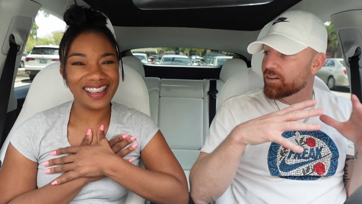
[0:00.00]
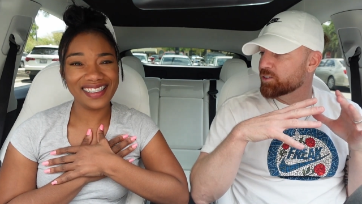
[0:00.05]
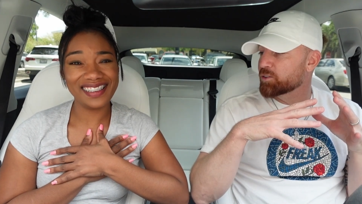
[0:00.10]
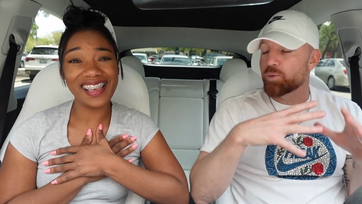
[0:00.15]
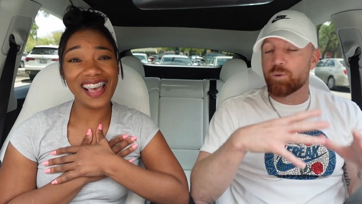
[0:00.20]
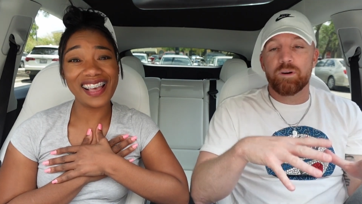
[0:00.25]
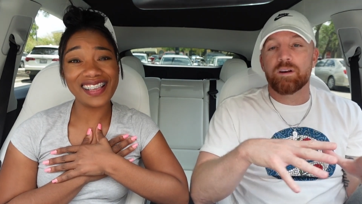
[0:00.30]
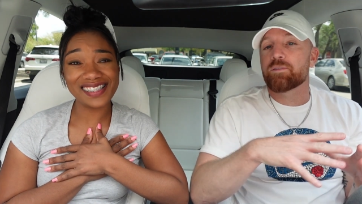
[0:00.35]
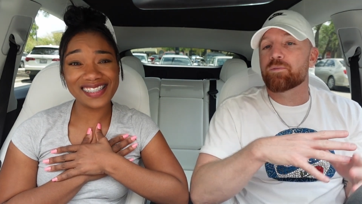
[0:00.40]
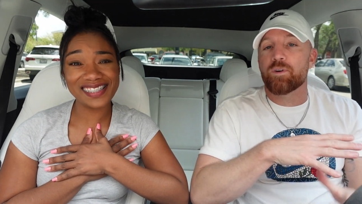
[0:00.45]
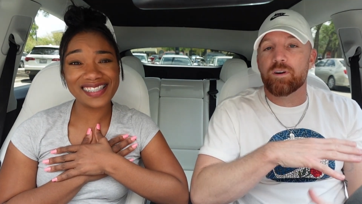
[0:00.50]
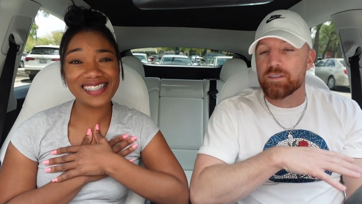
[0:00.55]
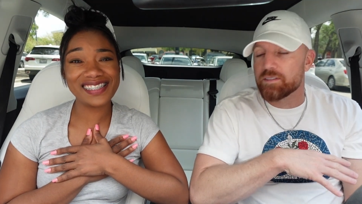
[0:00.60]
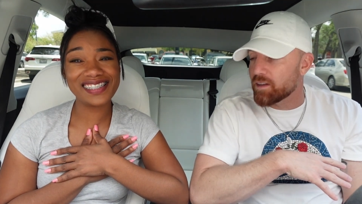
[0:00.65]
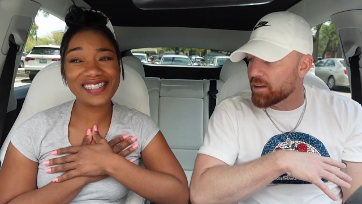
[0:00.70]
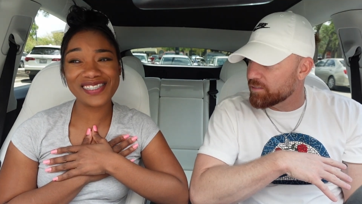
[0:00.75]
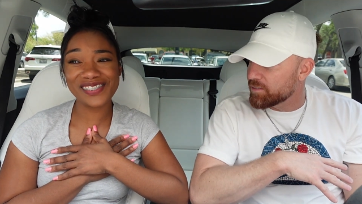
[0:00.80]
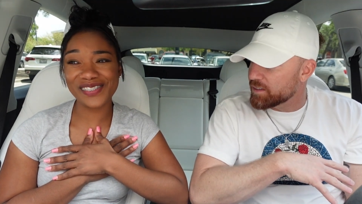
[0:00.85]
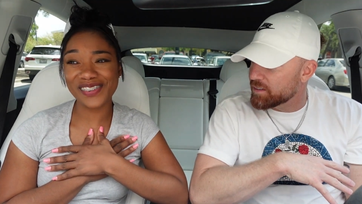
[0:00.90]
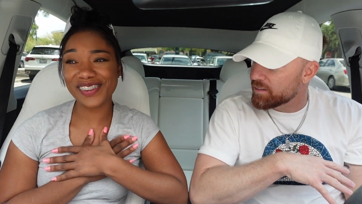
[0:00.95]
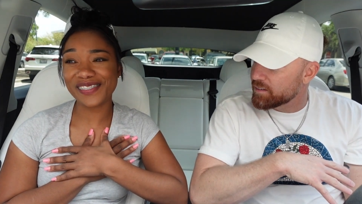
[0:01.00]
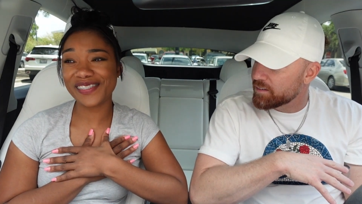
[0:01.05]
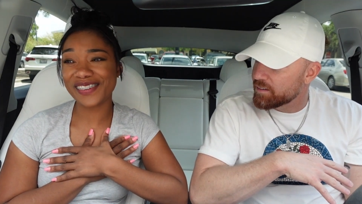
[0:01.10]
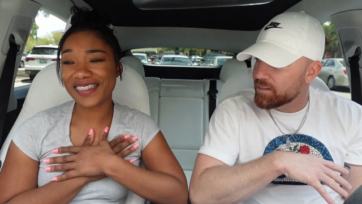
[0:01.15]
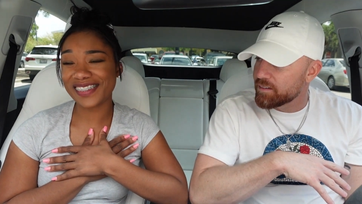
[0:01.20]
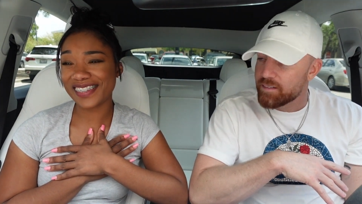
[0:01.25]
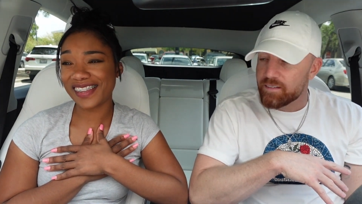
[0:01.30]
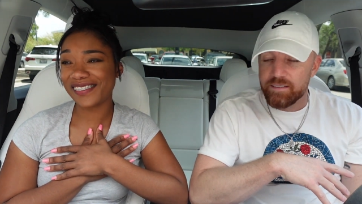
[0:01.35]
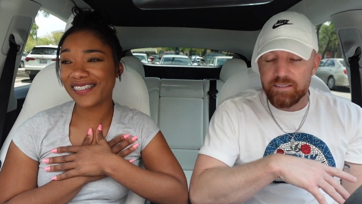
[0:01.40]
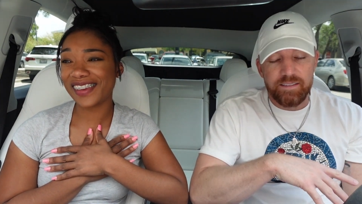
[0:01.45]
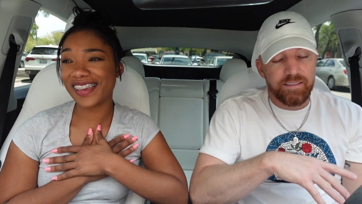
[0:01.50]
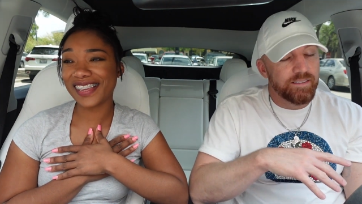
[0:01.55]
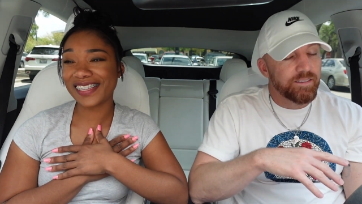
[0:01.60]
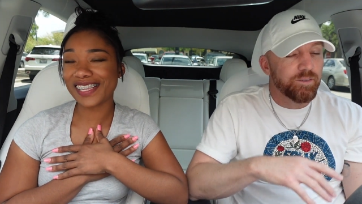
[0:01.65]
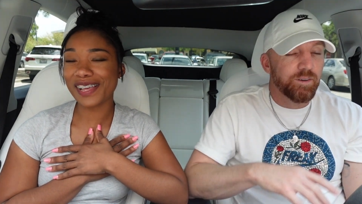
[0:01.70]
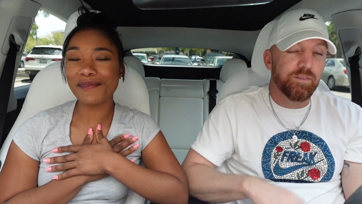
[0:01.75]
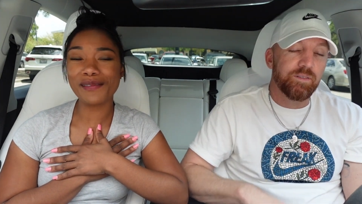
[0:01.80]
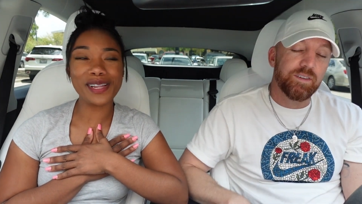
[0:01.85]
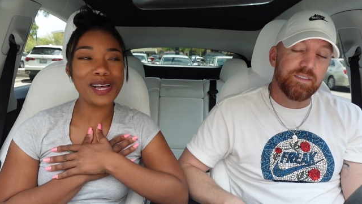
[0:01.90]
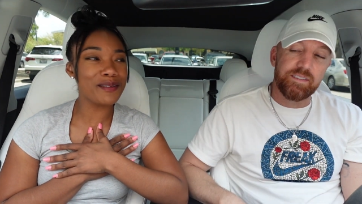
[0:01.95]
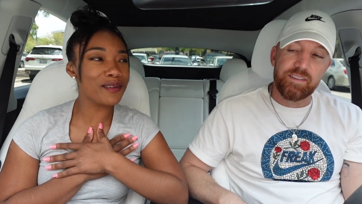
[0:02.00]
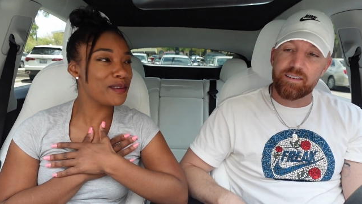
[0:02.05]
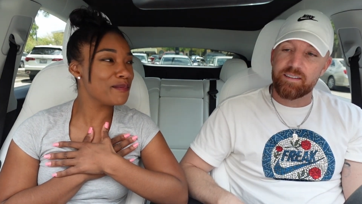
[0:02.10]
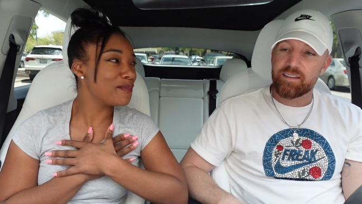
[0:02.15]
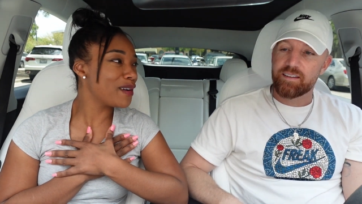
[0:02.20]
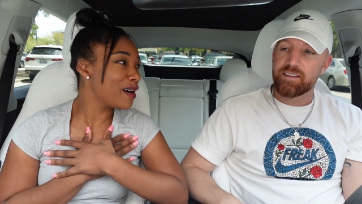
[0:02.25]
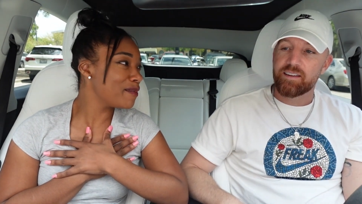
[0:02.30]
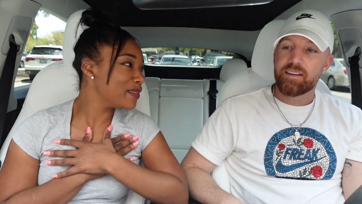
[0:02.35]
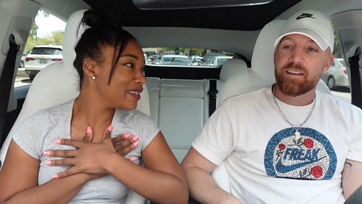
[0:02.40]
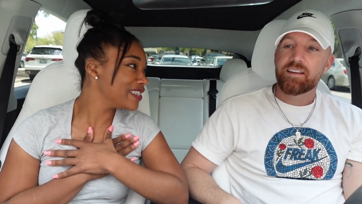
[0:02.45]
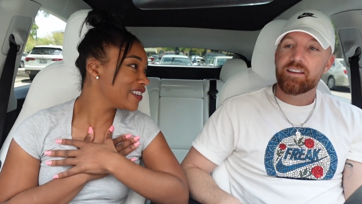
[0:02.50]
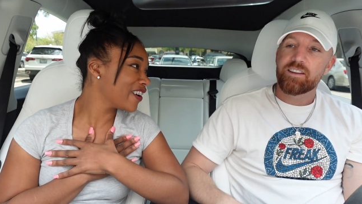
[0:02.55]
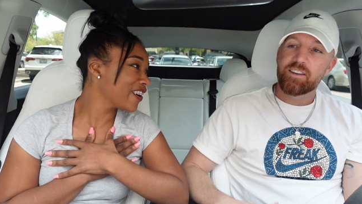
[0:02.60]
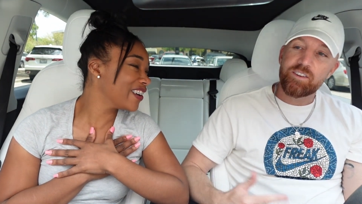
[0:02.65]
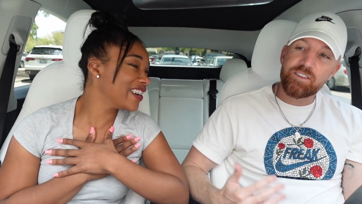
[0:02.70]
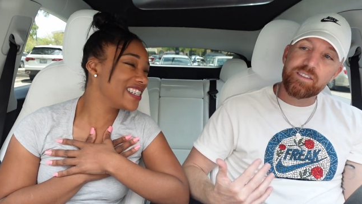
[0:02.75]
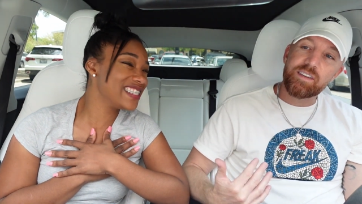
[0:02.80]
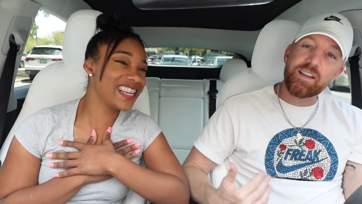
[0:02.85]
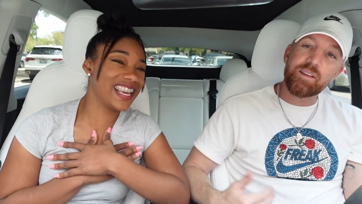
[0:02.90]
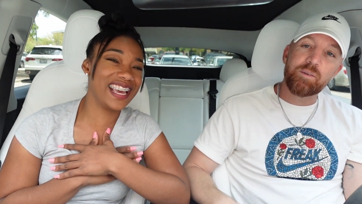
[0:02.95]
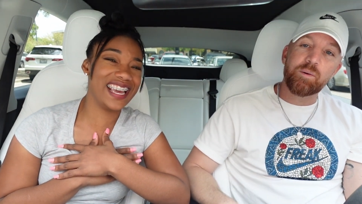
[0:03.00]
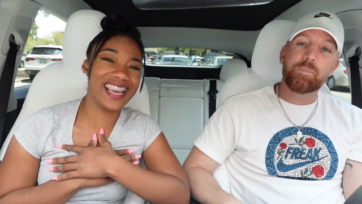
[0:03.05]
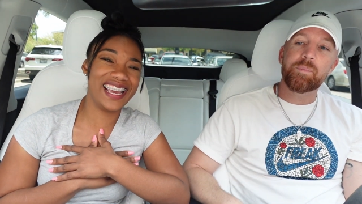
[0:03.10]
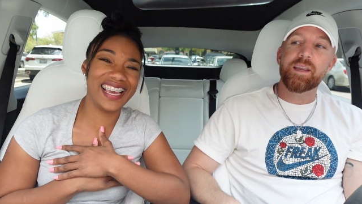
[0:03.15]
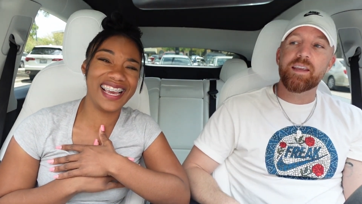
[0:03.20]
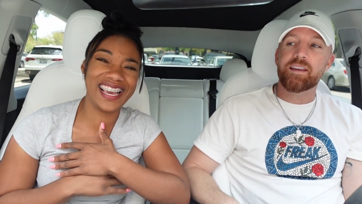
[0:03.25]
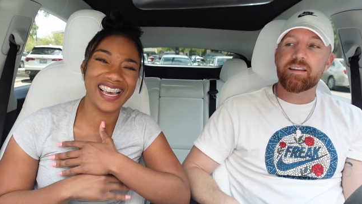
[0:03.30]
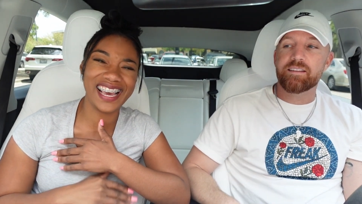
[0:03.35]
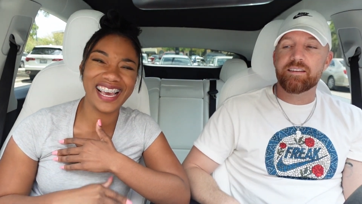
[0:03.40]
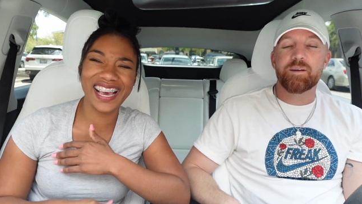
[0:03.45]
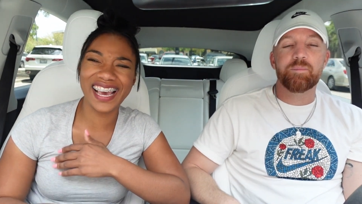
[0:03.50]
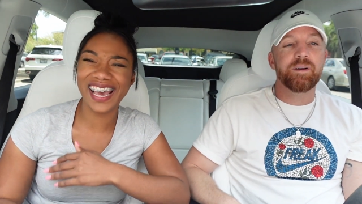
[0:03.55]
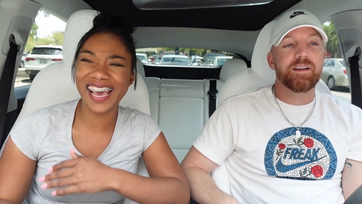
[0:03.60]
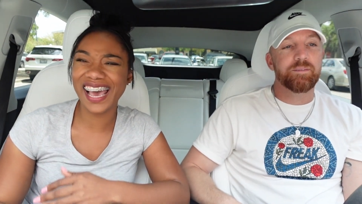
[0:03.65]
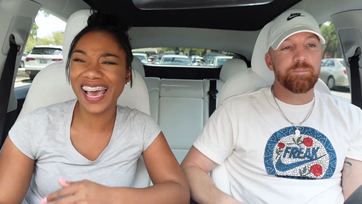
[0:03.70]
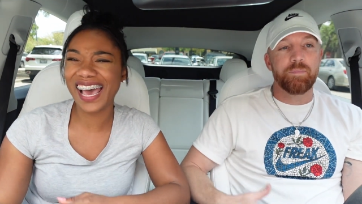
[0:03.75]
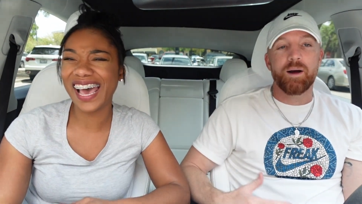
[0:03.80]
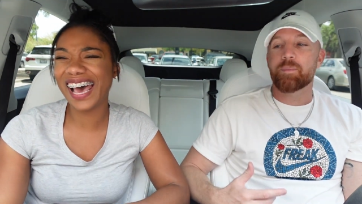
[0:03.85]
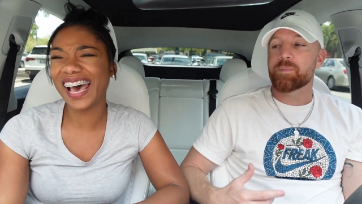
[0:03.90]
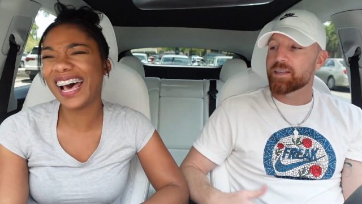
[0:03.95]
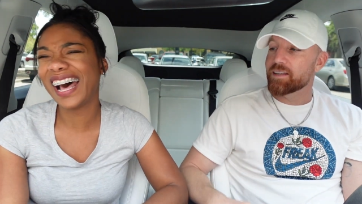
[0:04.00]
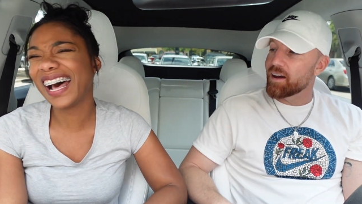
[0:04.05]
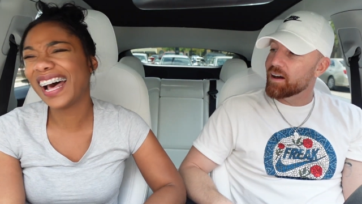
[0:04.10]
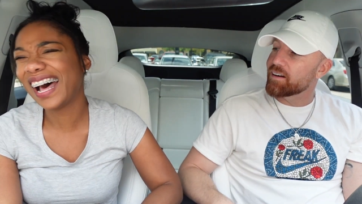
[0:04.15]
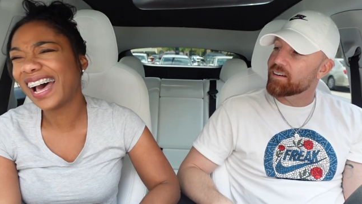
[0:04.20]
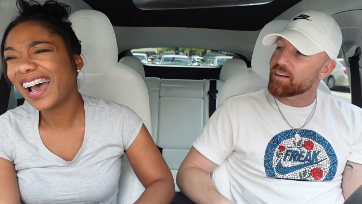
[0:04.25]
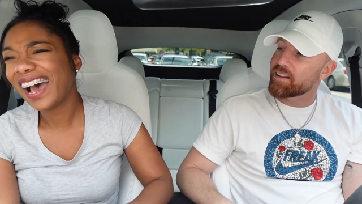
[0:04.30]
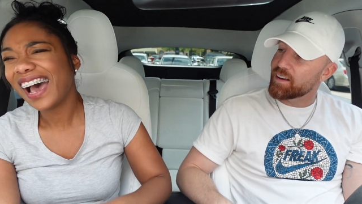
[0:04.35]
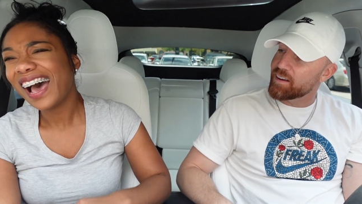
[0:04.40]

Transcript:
Speaker 1: 24 7. 24 7. Because I'm out with mommy daughter. You chilling with me. You're talking about mommy daughter day.